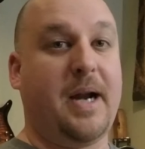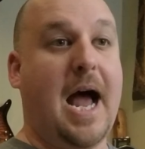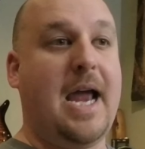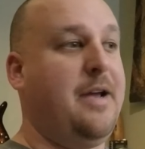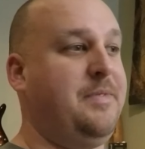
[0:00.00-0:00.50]
But
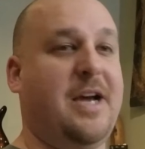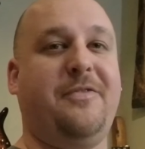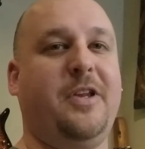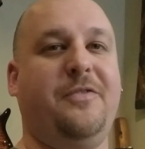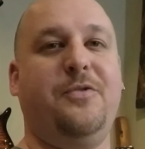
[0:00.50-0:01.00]
I am
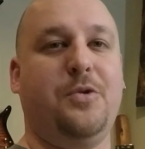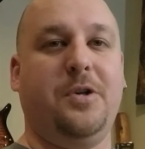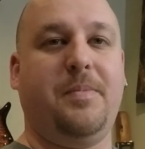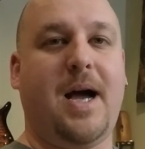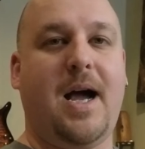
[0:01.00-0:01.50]
definitely
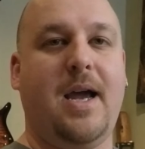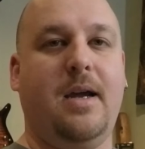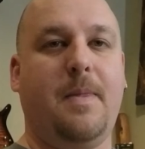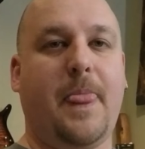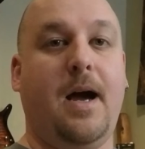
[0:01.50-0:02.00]
fooled by